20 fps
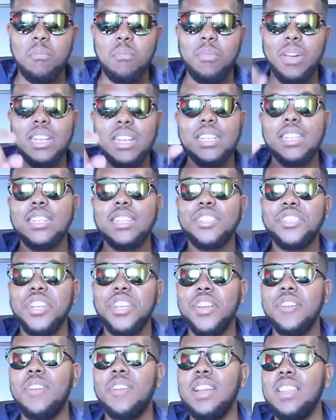But
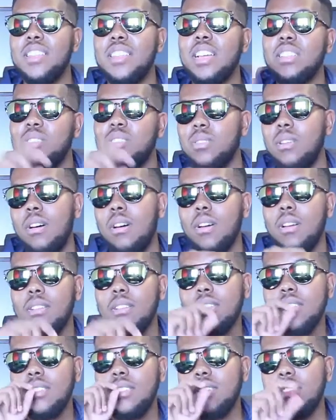generally that song
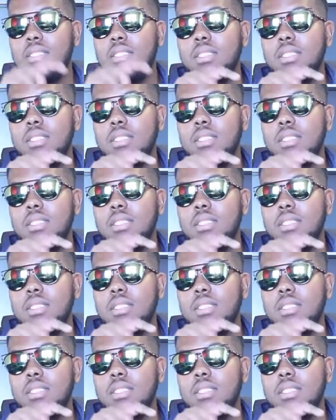is a